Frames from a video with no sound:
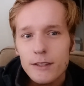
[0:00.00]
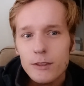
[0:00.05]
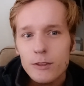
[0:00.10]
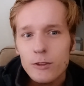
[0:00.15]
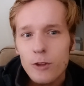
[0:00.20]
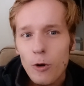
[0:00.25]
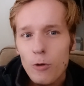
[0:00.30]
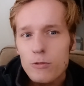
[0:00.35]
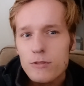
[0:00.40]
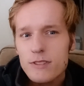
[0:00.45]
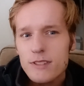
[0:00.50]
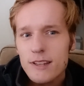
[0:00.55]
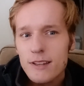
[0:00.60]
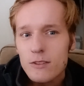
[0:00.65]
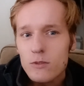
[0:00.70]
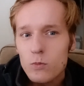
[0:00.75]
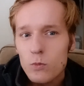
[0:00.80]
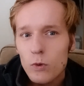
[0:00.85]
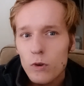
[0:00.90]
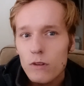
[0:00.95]
those
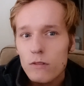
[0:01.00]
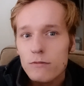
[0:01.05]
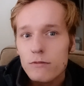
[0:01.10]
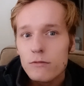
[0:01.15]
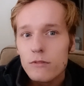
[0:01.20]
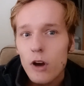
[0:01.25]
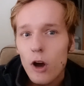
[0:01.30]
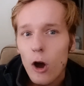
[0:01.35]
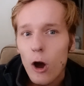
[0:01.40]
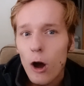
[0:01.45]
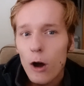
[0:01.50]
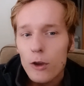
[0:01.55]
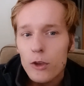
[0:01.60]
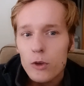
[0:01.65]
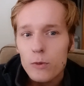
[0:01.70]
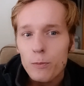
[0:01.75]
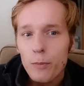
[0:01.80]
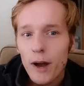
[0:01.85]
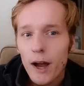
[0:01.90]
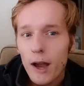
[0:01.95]
things would have
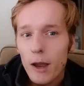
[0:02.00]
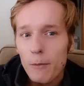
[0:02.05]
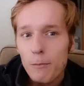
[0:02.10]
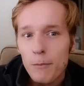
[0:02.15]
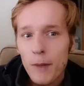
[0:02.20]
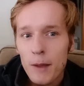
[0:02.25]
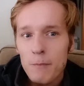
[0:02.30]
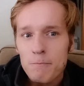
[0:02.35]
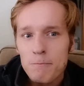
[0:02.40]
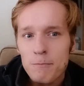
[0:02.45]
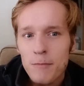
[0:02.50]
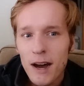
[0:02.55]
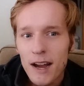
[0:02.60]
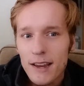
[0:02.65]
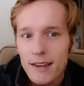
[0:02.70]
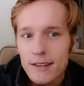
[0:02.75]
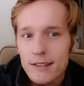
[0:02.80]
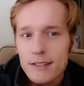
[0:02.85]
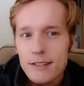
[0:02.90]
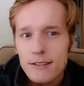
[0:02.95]
occupied my
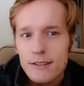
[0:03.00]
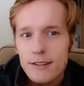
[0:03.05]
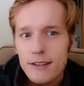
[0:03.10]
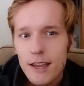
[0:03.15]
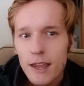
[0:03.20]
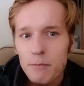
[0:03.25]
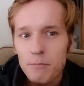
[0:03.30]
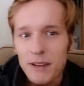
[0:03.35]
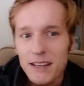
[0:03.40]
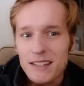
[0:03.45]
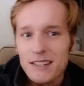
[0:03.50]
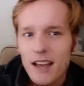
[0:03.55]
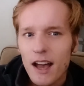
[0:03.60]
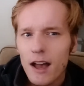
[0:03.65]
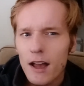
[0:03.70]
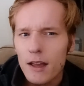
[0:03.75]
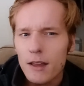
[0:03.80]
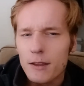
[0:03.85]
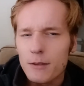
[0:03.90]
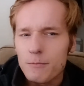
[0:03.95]
mind and my
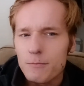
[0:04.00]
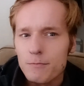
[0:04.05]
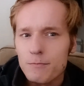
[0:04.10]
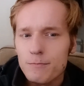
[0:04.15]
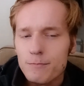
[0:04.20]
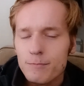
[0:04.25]
time.